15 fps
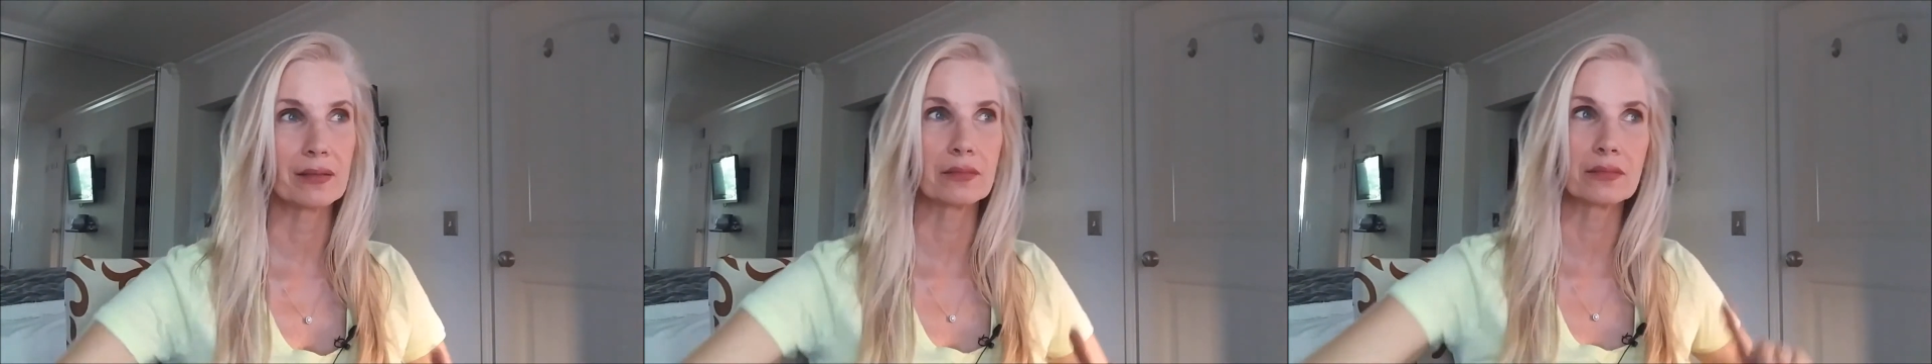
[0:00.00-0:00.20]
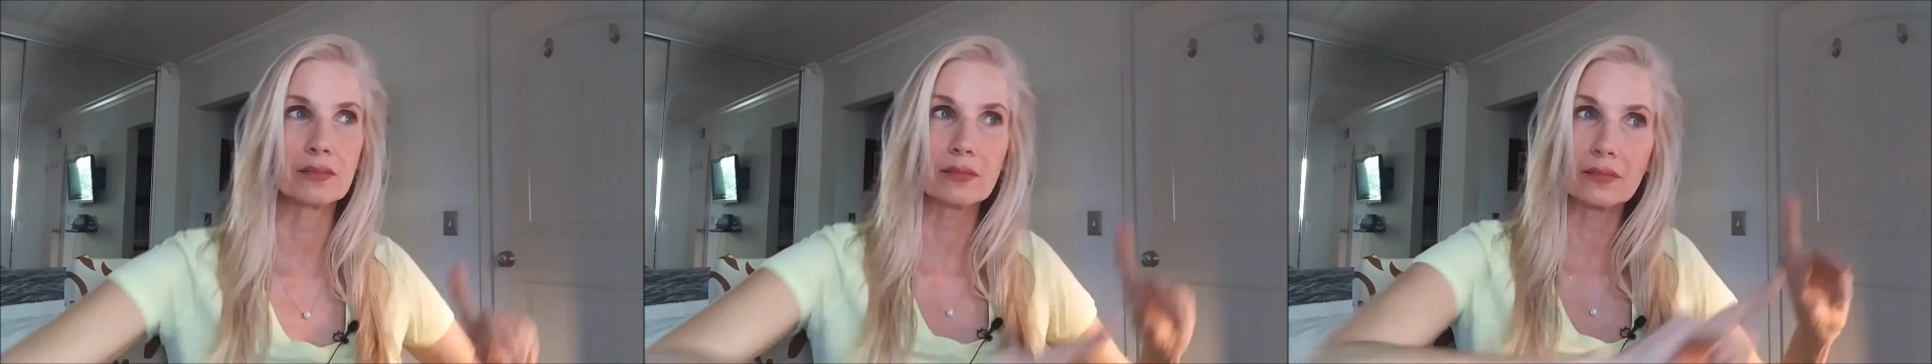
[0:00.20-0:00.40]

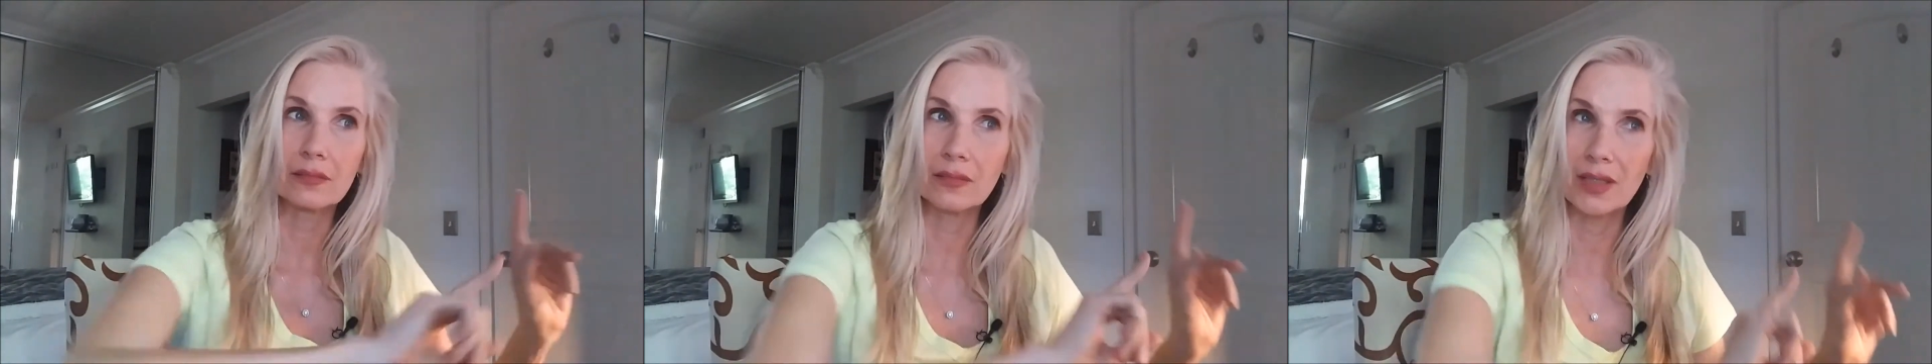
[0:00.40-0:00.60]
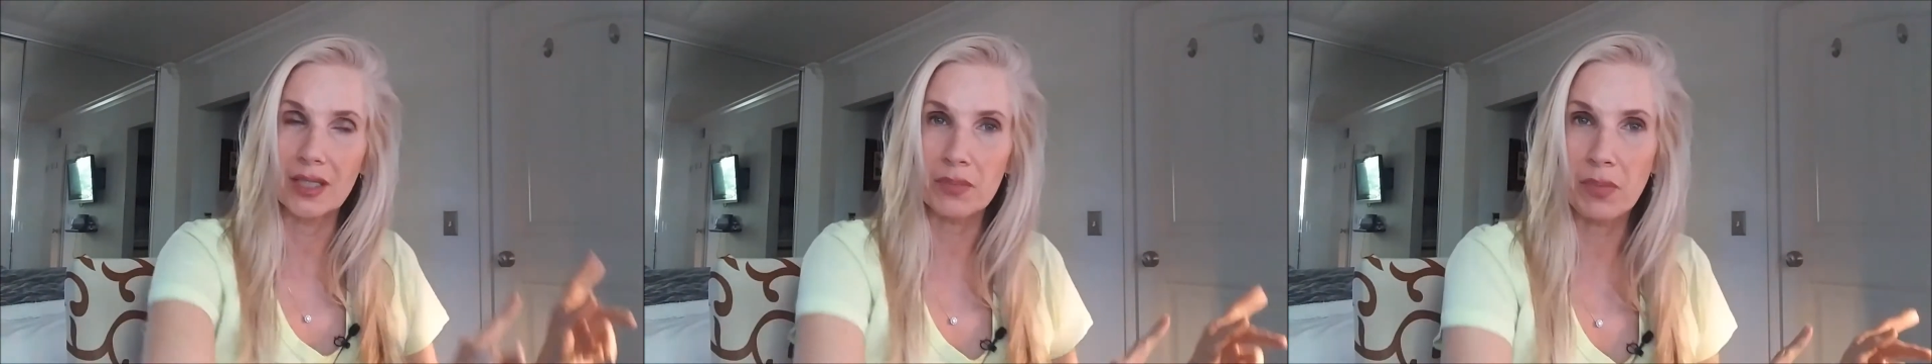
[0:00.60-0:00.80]

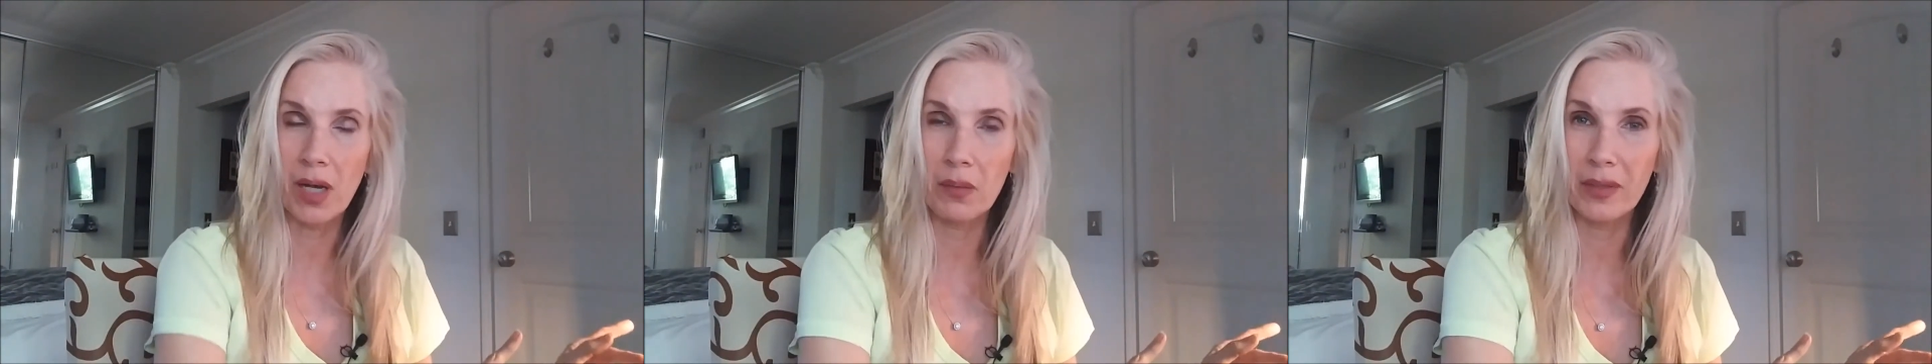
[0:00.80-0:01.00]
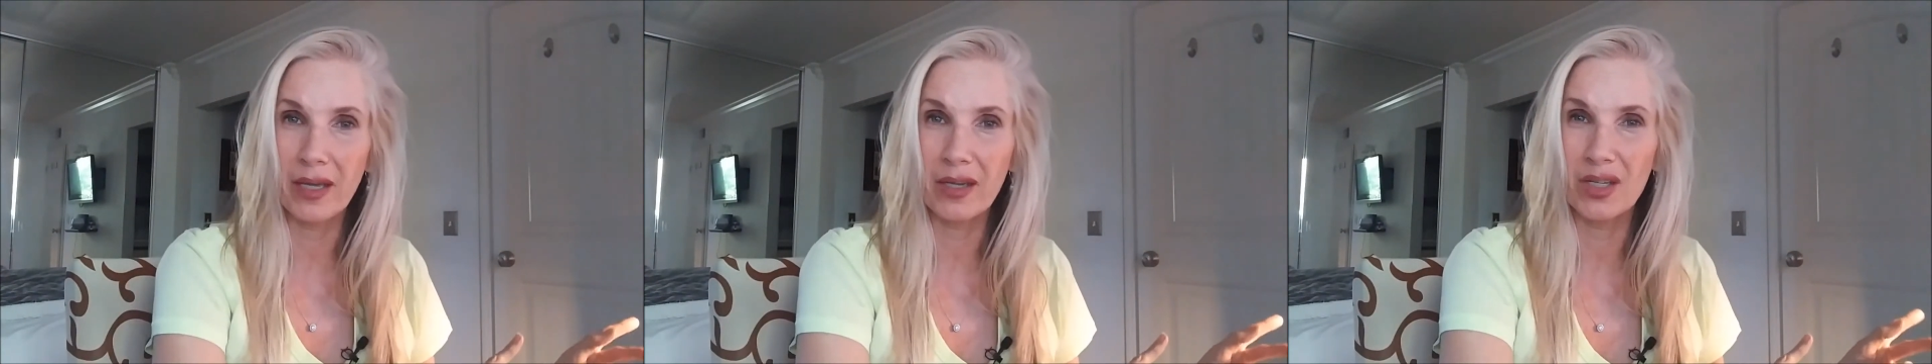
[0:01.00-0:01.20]
it's
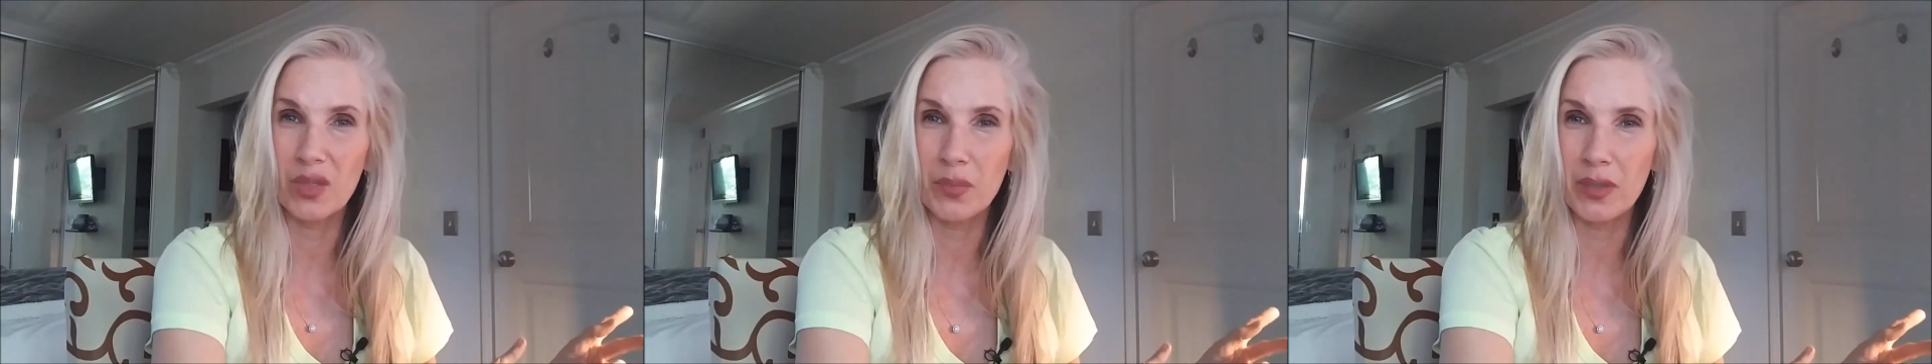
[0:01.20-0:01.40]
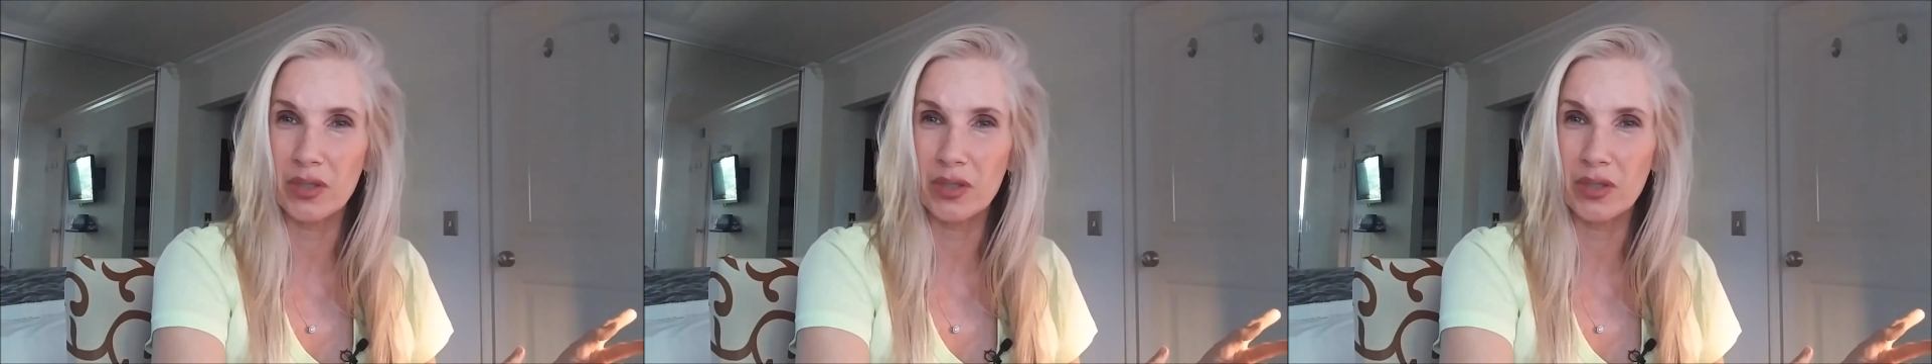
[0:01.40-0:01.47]
probably going